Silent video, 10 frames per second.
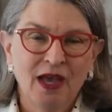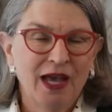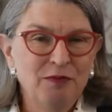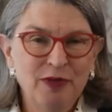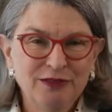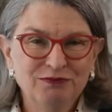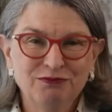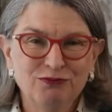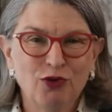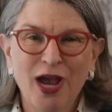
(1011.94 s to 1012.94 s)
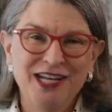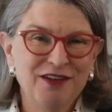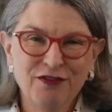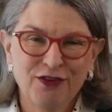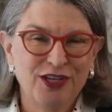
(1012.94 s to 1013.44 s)
I'd been
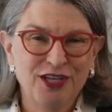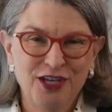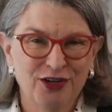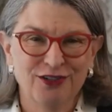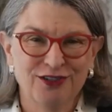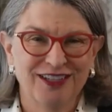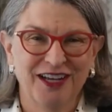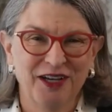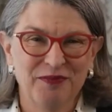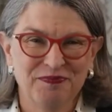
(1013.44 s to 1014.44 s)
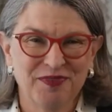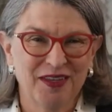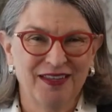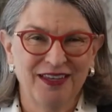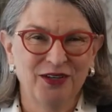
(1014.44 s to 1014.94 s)
writing for years. Um,
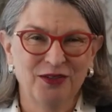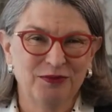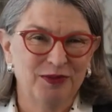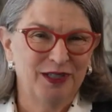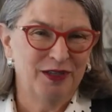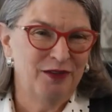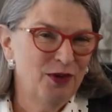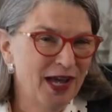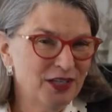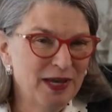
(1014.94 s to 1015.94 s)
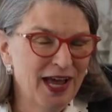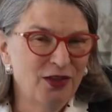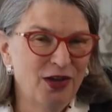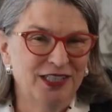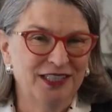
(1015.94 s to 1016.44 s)
you know, if you ask me how
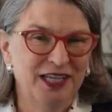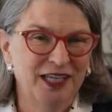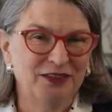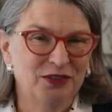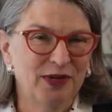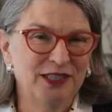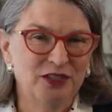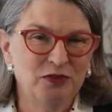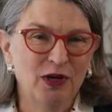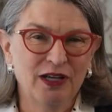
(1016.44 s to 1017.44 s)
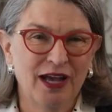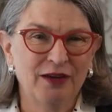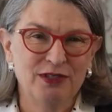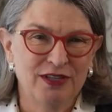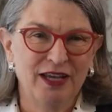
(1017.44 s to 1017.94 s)
long did it take to write this book, I
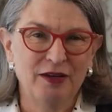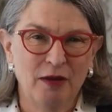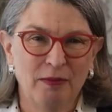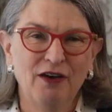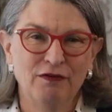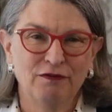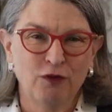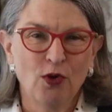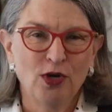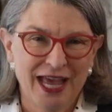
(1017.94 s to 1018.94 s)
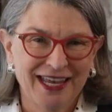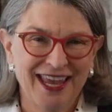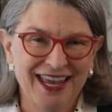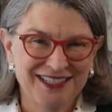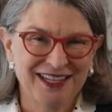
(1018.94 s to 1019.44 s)
would say about four
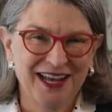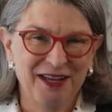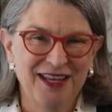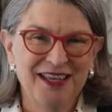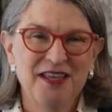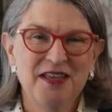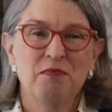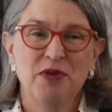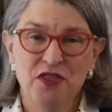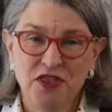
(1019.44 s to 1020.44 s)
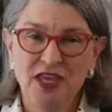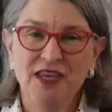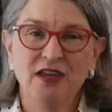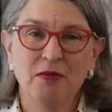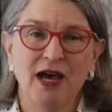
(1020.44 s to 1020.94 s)
decades. I'd been
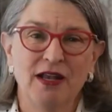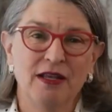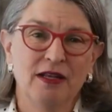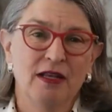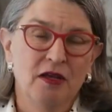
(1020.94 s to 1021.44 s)
thinking about it.